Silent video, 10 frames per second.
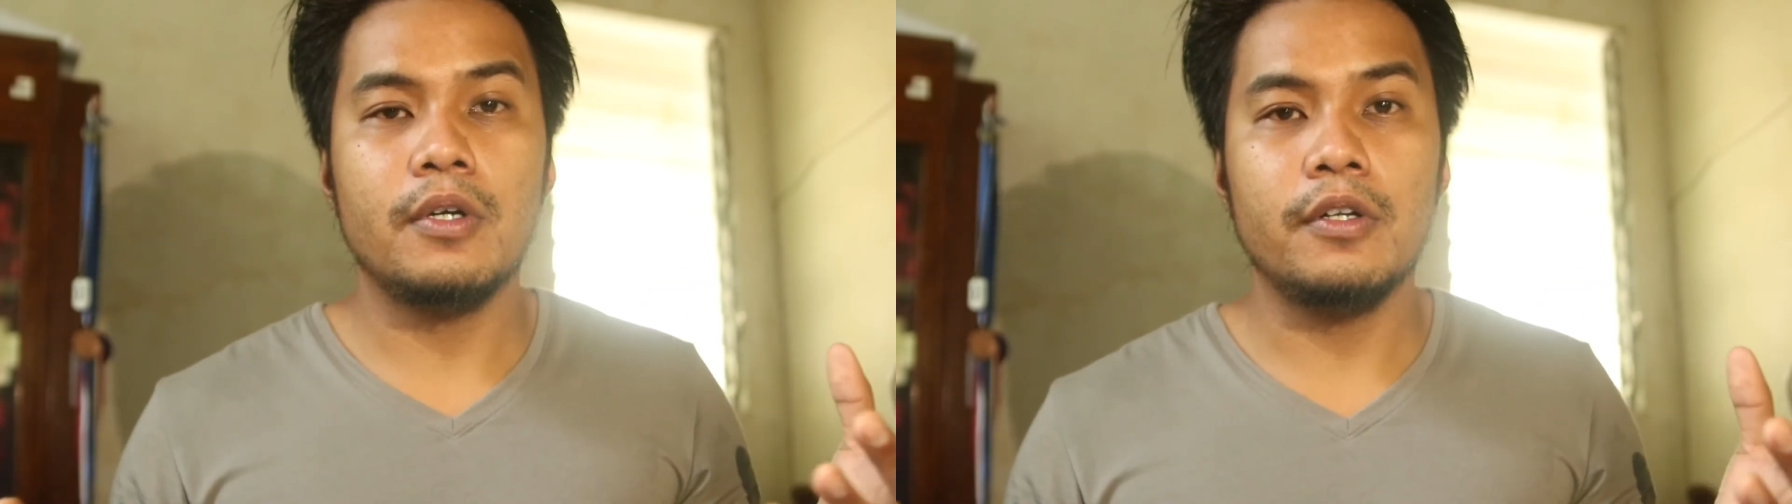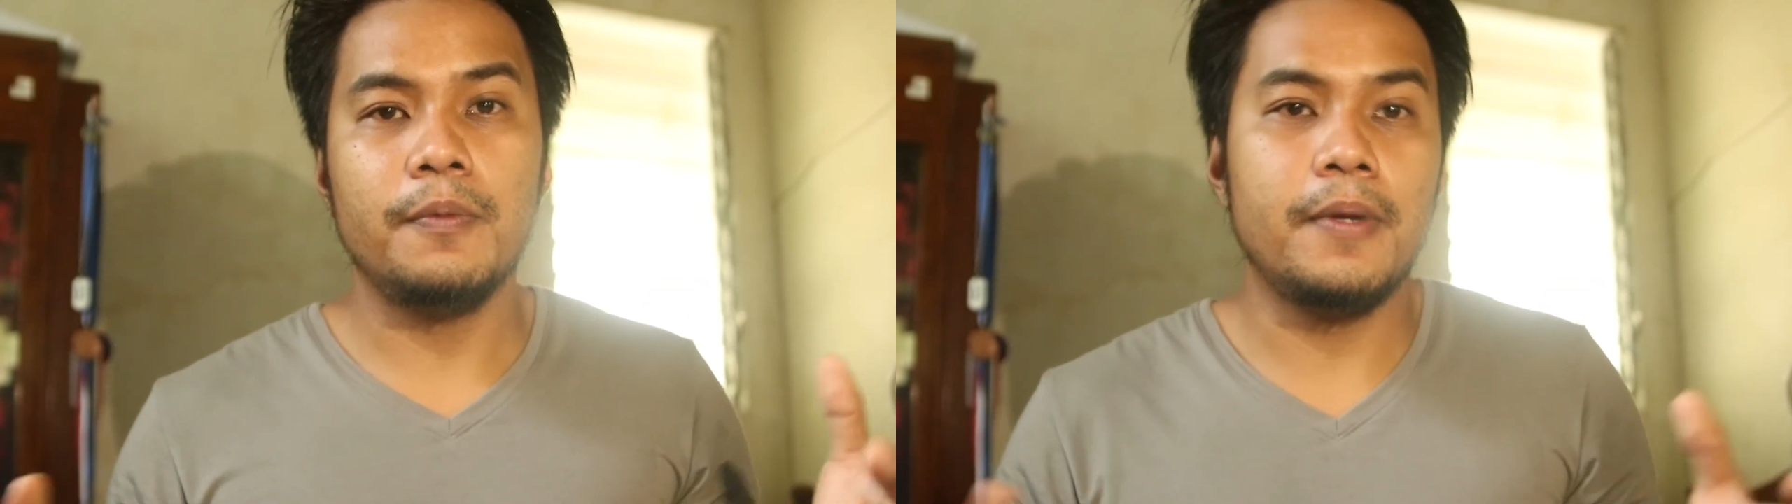
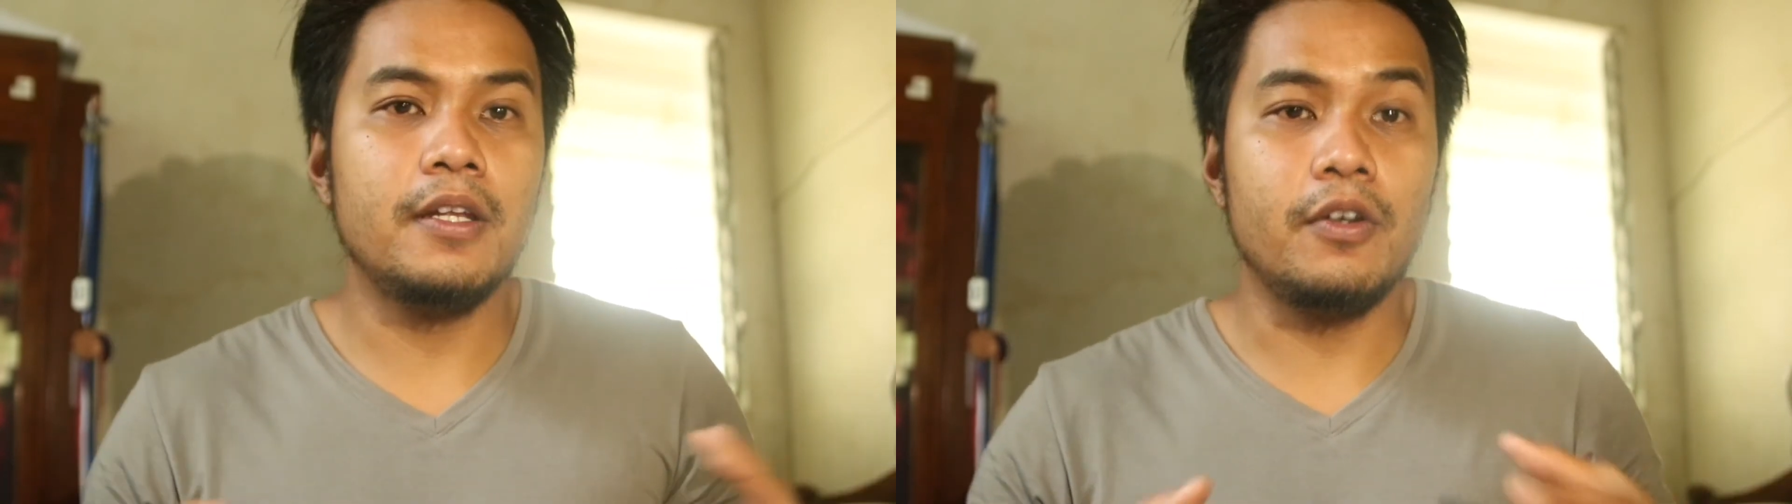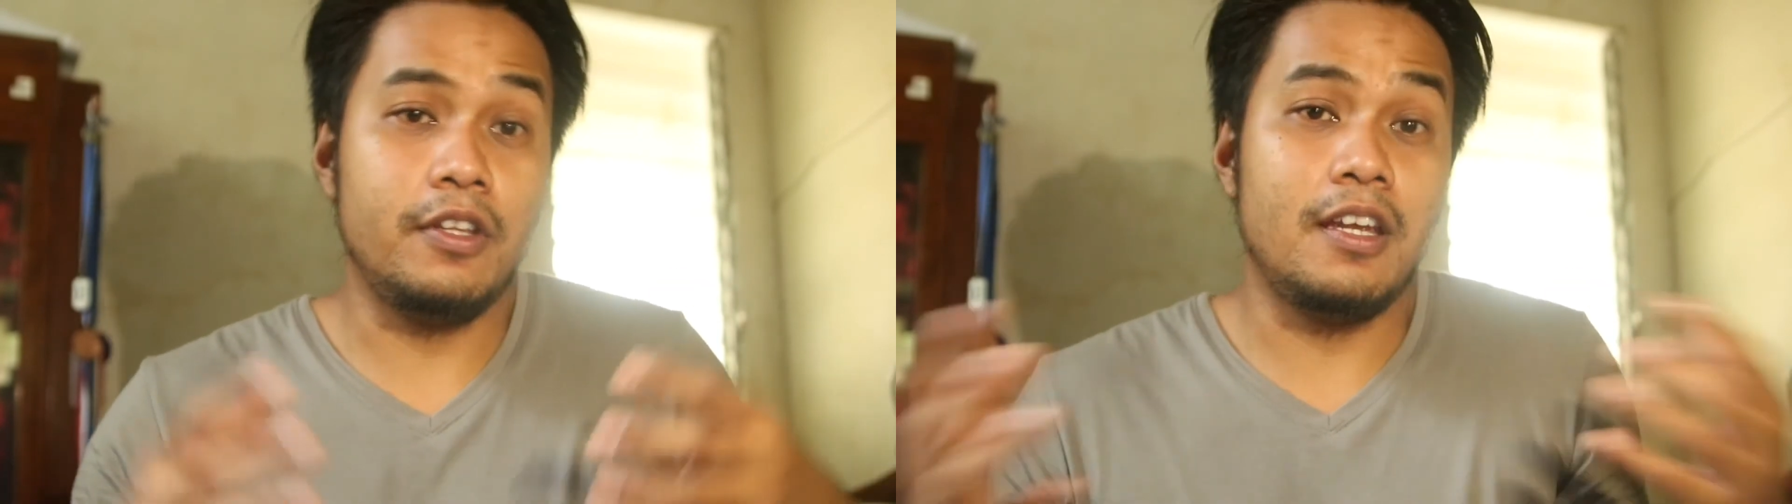or
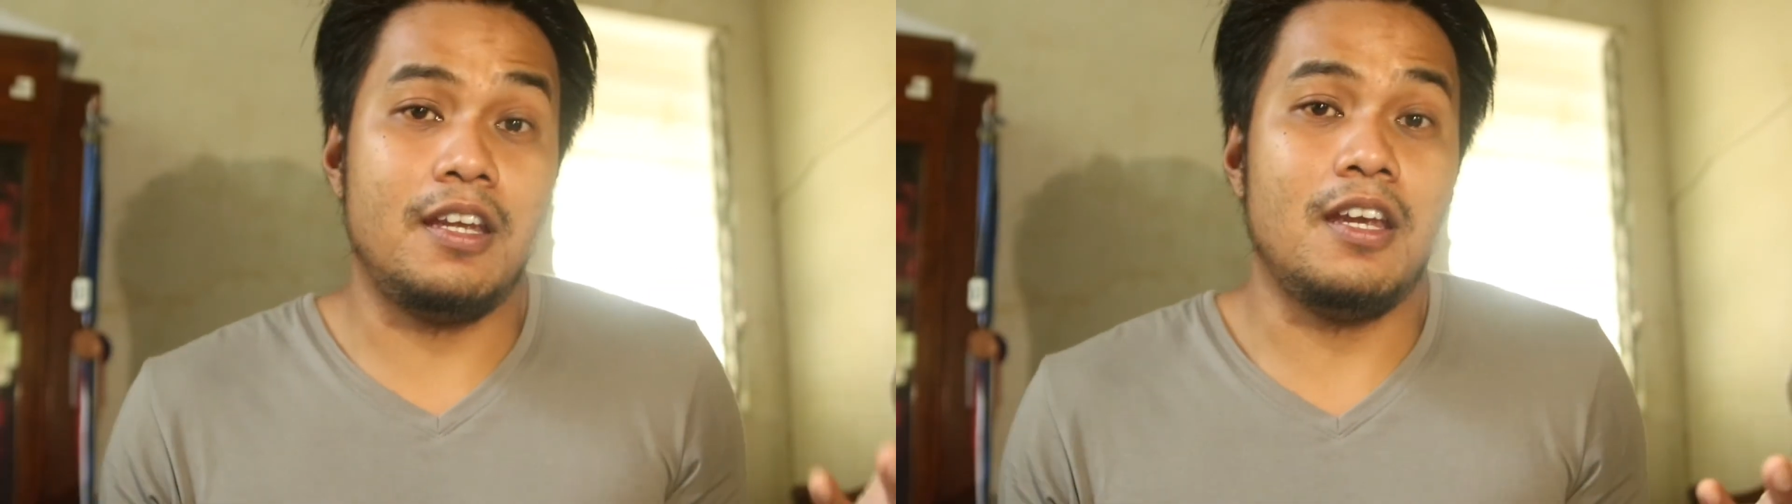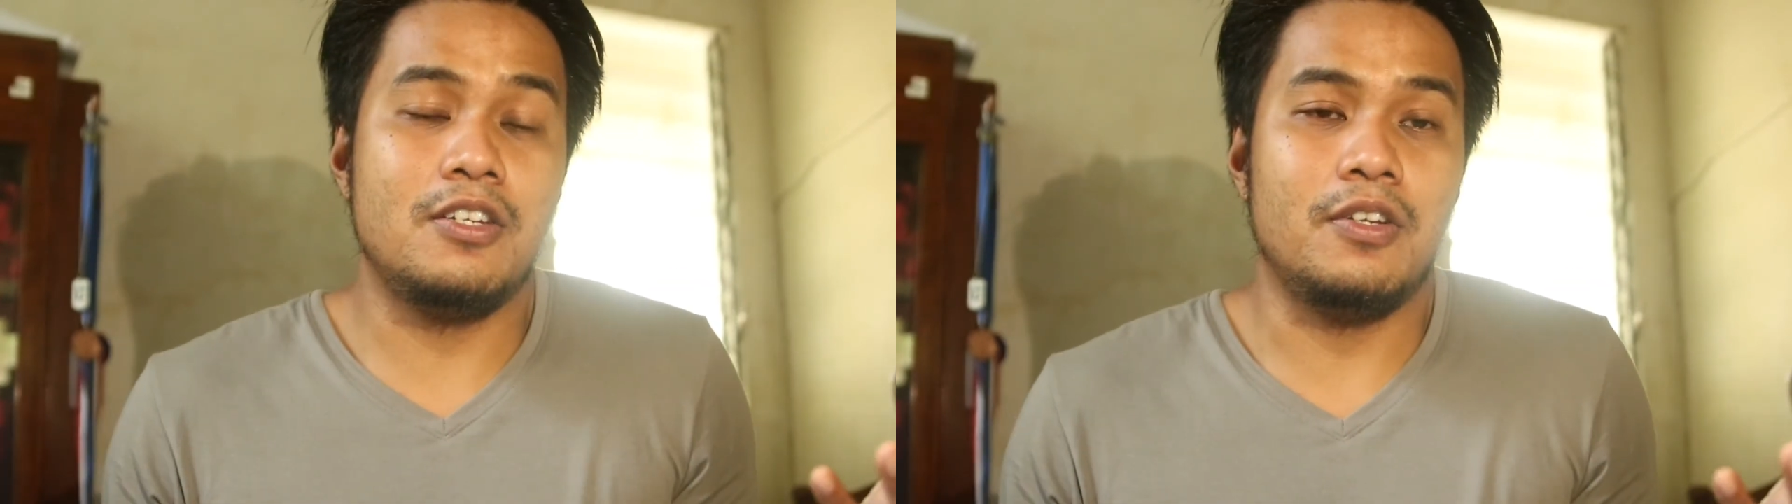depending on the
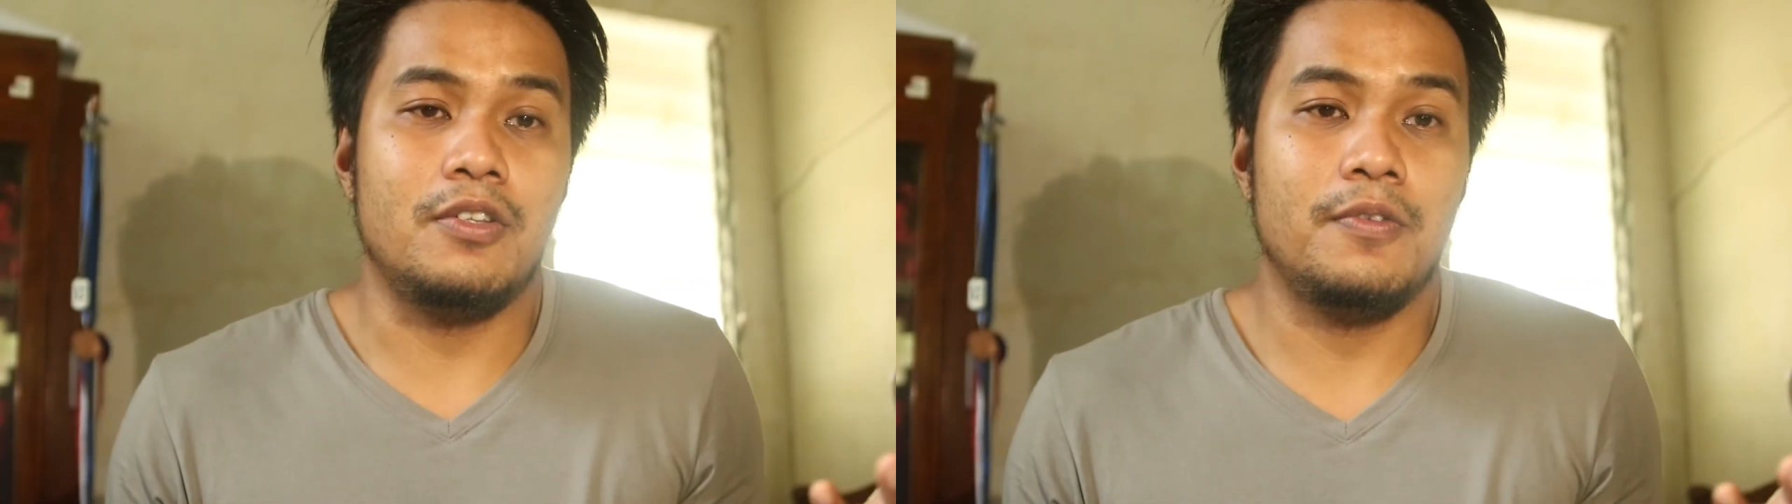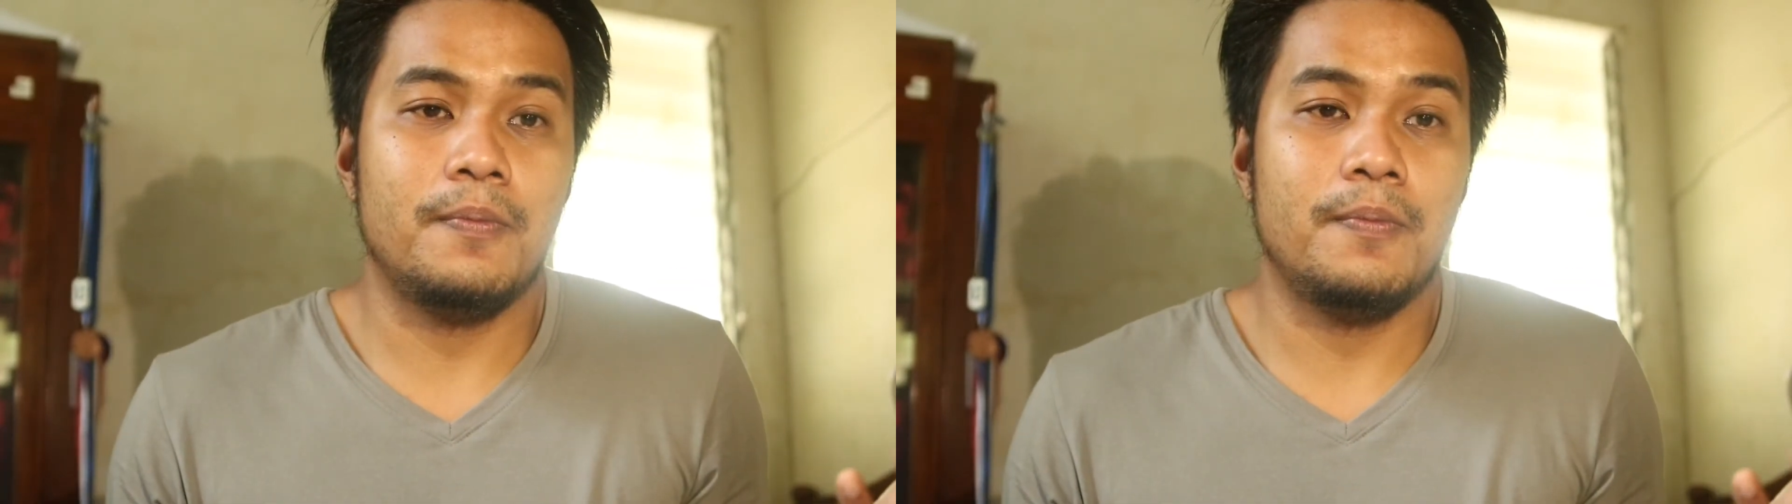occasion.